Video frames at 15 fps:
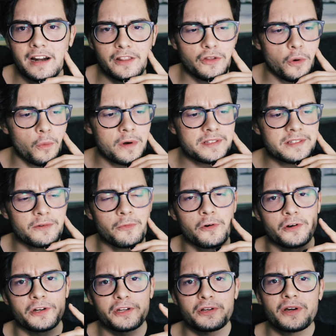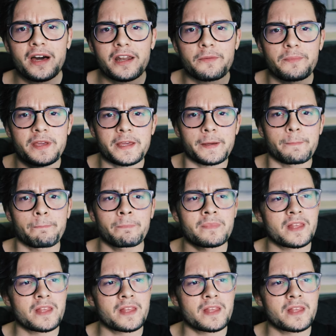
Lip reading: I don't know, what's the word? You gotta be...